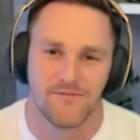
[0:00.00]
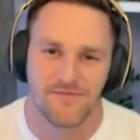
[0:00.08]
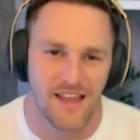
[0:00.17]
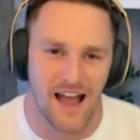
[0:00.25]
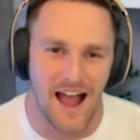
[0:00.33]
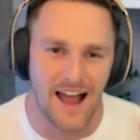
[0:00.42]

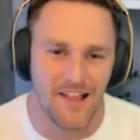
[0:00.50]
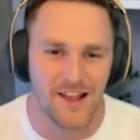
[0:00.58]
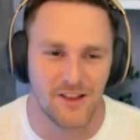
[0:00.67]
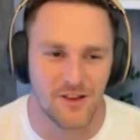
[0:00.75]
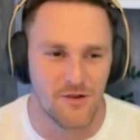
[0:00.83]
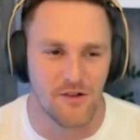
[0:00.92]
I like
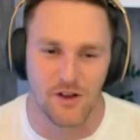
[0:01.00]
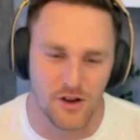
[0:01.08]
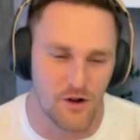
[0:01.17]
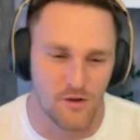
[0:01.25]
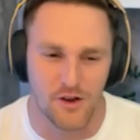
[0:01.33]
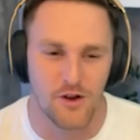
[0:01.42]
you. Uh, you
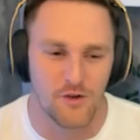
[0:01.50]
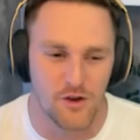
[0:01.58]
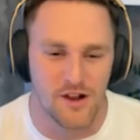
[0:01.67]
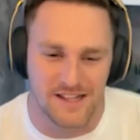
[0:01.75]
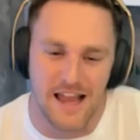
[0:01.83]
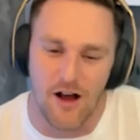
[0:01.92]
know, you you
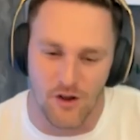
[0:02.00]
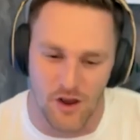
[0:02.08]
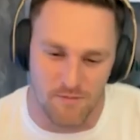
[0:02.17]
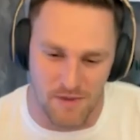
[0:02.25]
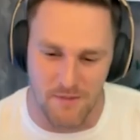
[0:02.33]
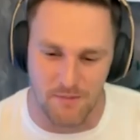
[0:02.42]
can tell
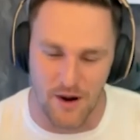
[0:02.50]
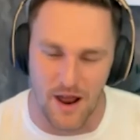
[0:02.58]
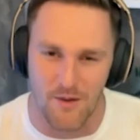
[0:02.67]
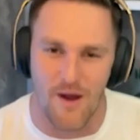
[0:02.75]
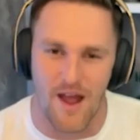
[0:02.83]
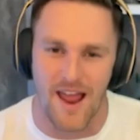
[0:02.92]
good people right
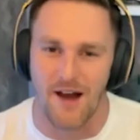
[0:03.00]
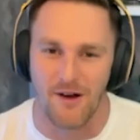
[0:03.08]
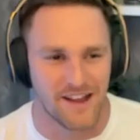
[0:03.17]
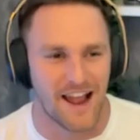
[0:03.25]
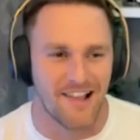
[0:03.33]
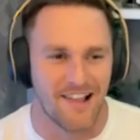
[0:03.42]
away. I was
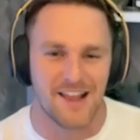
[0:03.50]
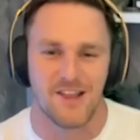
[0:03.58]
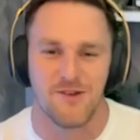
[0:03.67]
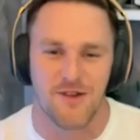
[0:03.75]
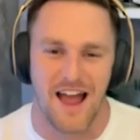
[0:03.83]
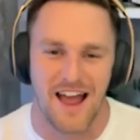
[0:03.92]
like, I like
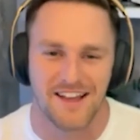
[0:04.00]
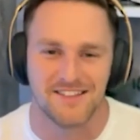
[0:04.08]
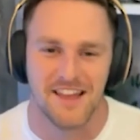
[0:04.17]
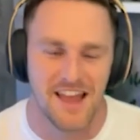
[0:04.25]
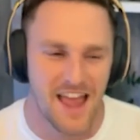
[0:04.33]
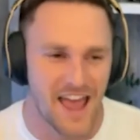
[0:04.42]
you guys,
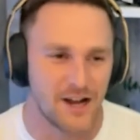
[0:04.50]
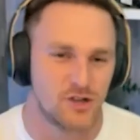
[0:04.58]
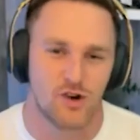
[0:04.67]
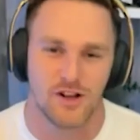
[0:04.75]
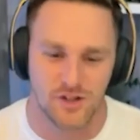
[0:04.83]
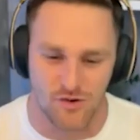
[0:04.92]
and I
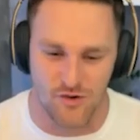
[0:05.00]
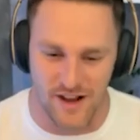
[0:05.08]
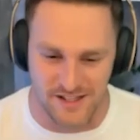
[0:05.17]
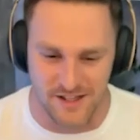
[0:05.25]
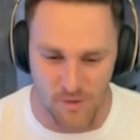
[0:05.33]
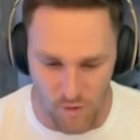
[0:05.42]
trust
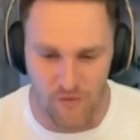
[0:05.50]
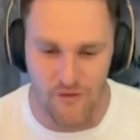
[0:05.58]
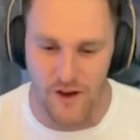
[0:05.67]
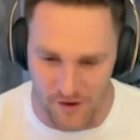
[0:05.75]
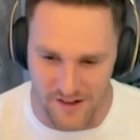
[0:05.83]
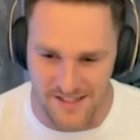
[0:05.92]
Chris. We'll
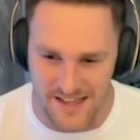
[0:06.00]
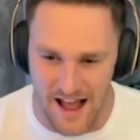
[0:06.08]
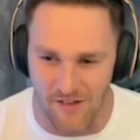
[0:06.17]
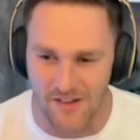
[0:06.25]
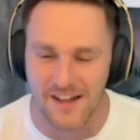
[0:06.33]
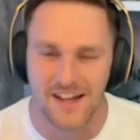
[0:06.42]
figure this
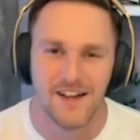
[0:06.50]
out.